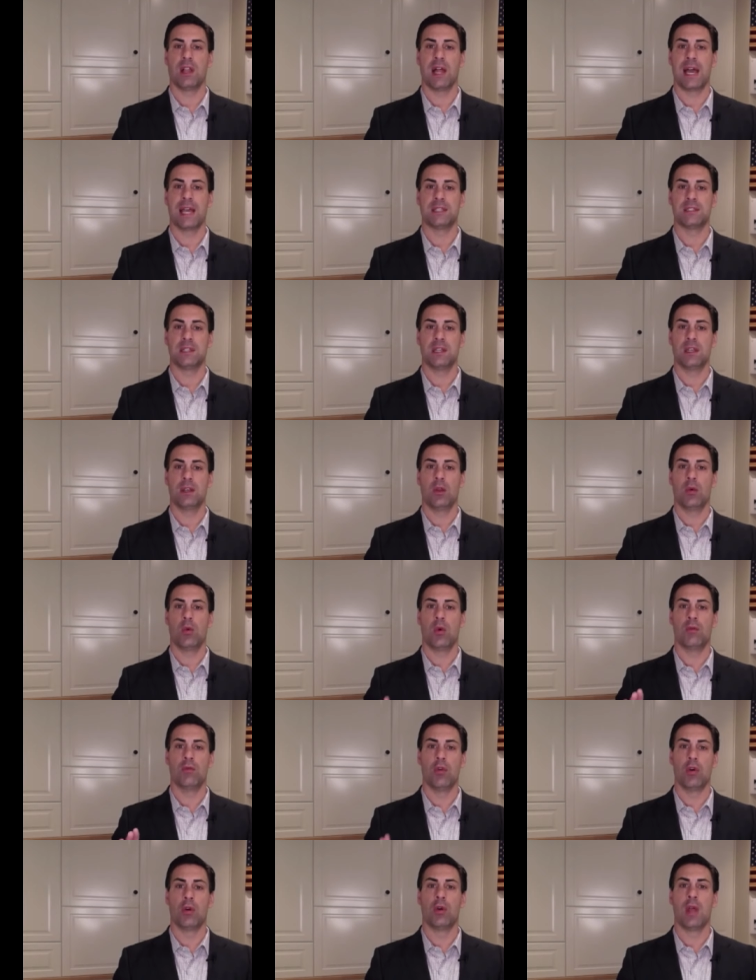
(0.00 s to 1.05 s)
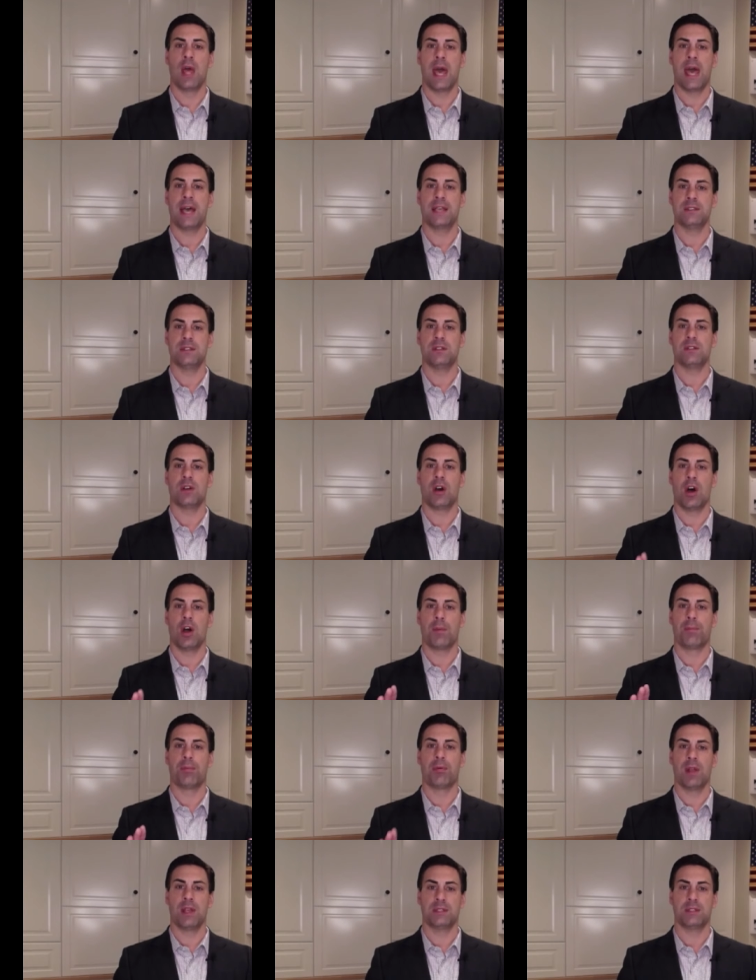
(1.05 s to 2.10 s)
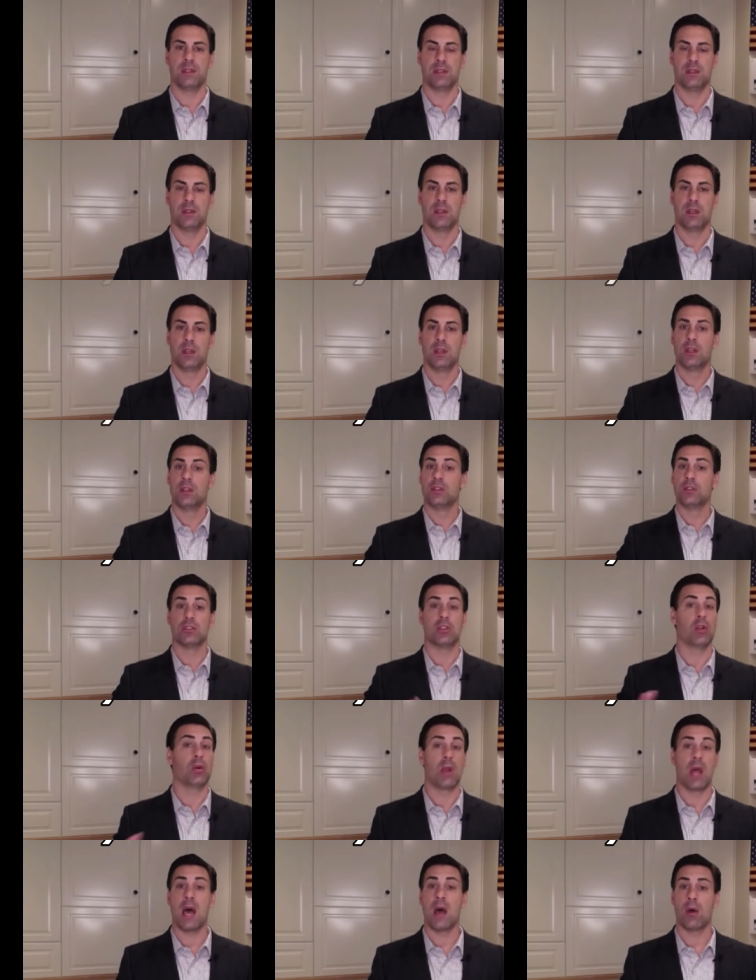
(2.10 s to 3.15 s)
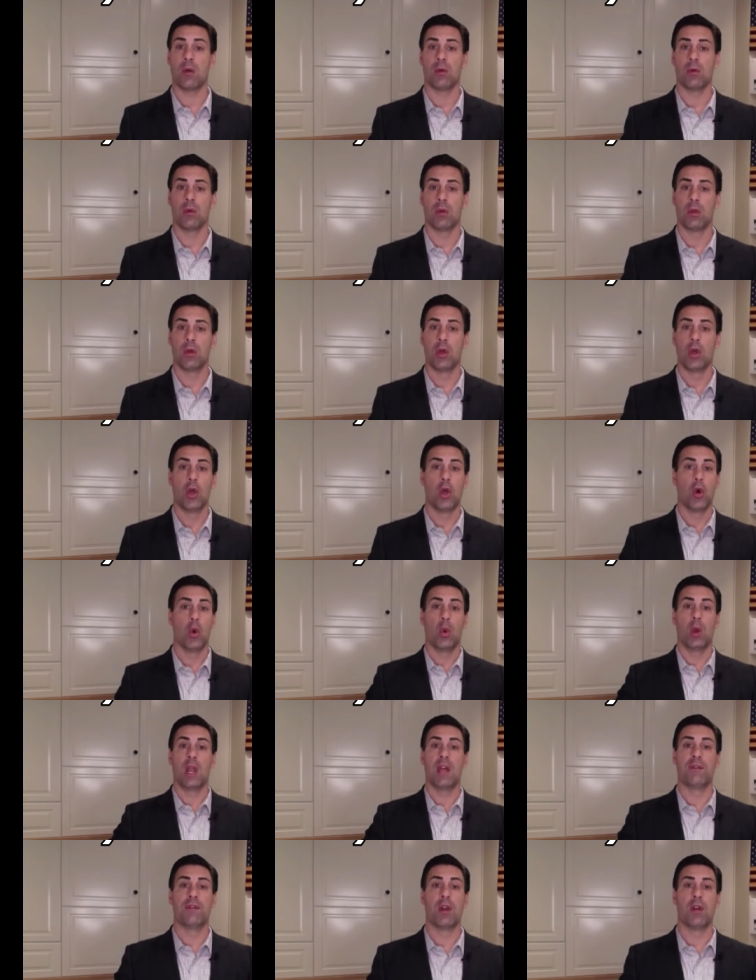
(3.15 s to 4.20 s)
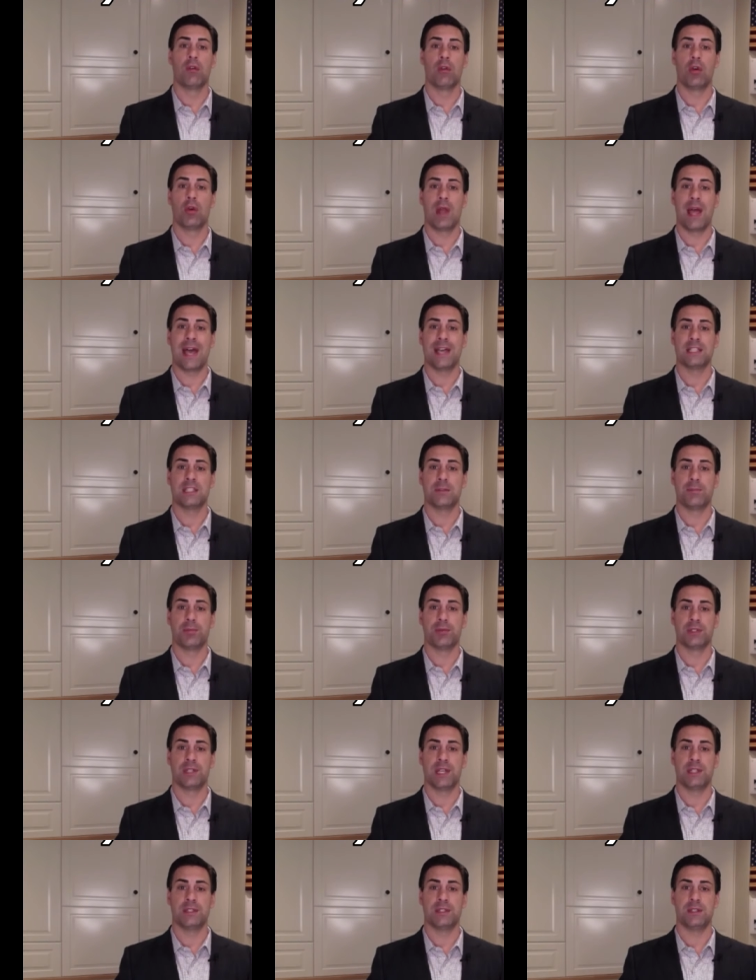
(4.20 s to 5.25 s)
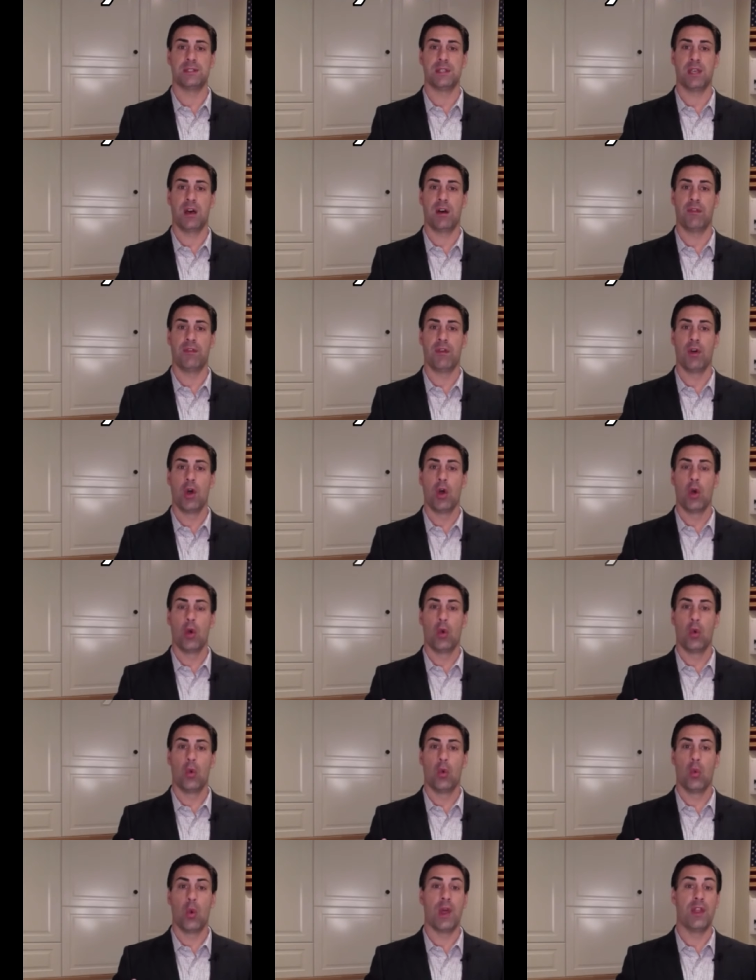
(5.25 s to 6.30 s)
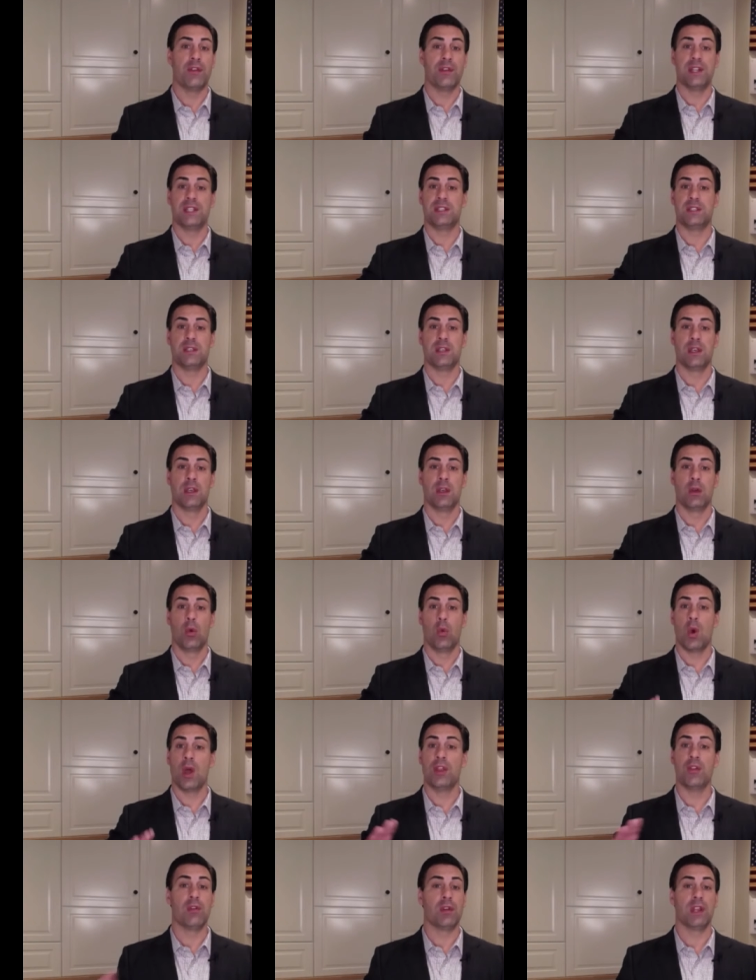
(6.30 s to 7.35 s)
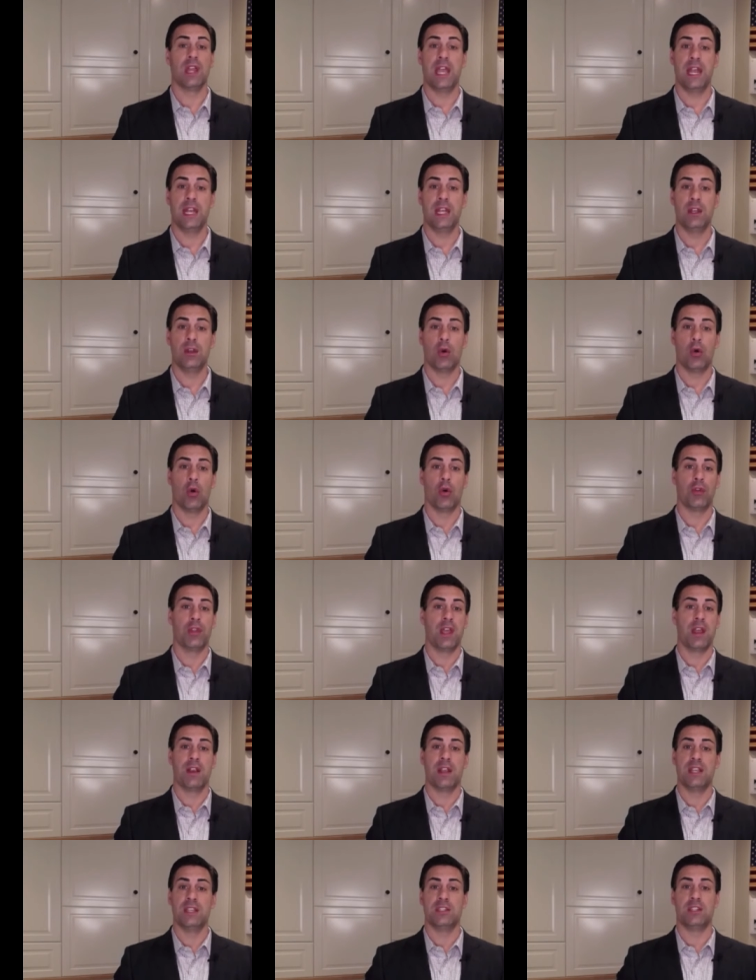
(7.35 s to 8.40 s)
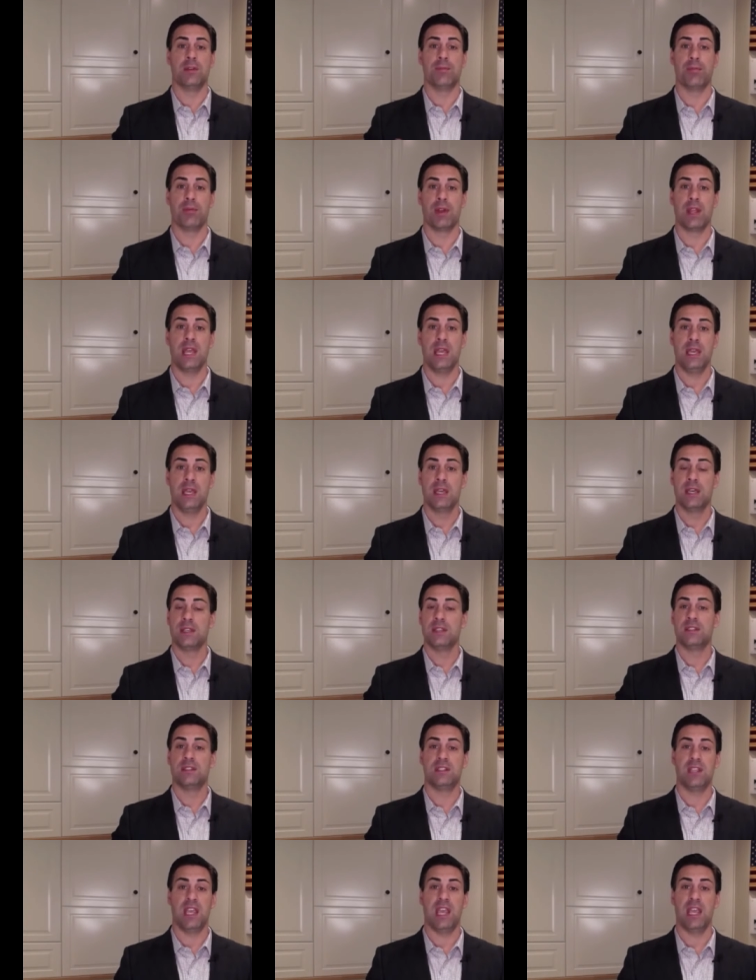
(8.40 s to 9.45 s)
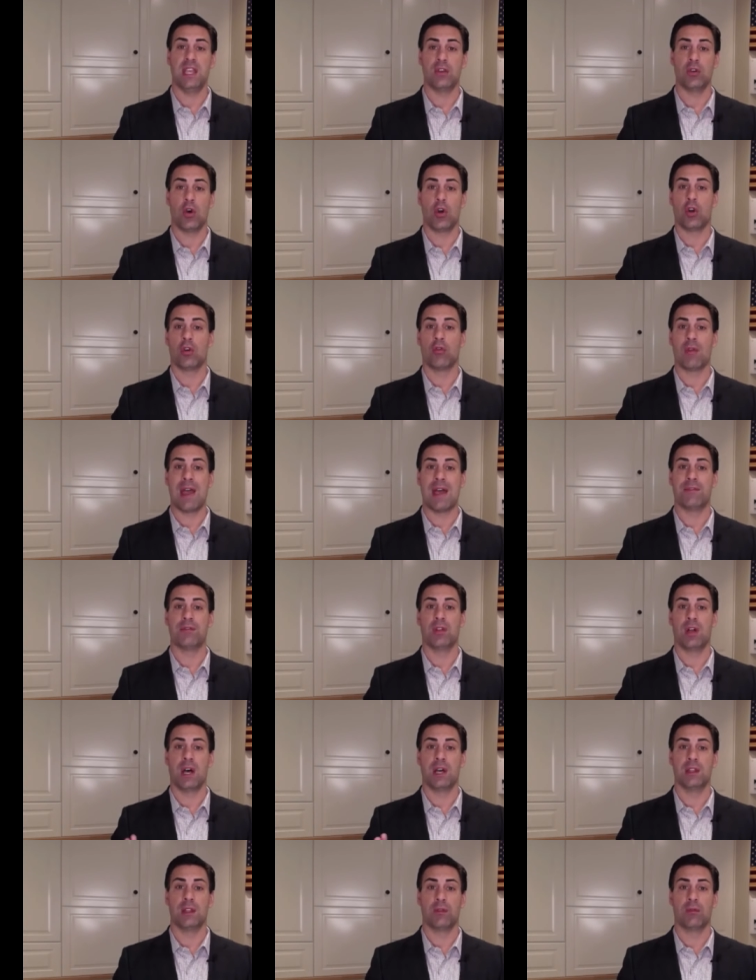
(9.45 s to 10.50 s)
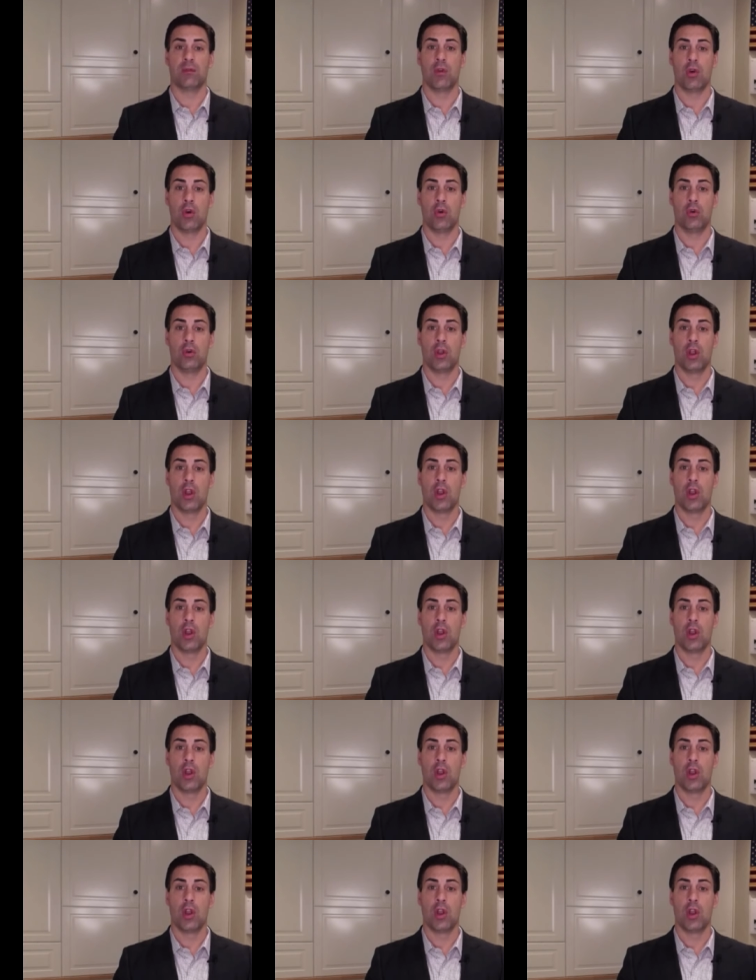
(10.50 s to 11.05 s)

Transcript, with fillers: accident when road hazards are present. Slow down. Whenever a road hazard presents itself, whether it's weather related or there is debris, sand, or gravel on the road,